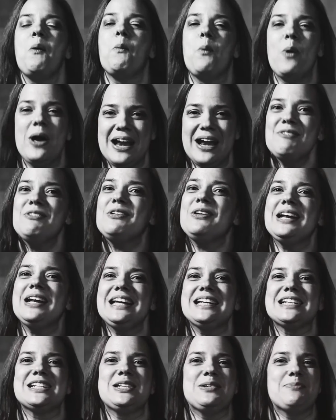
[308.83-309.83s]
Whatever it
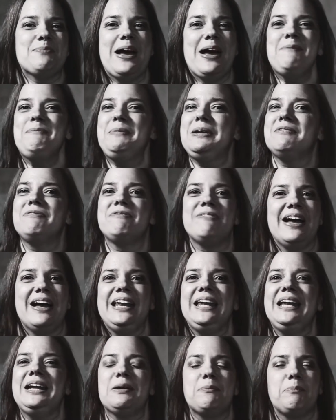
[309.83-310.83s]
is you might be
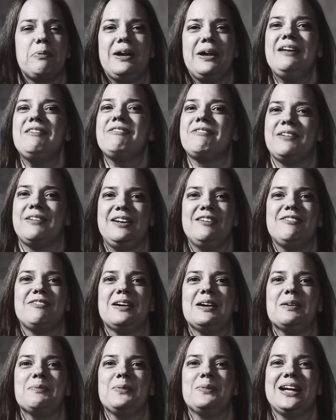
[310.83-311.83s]
fighting to break free
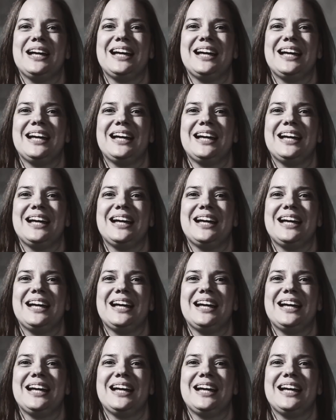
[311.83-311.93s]
from.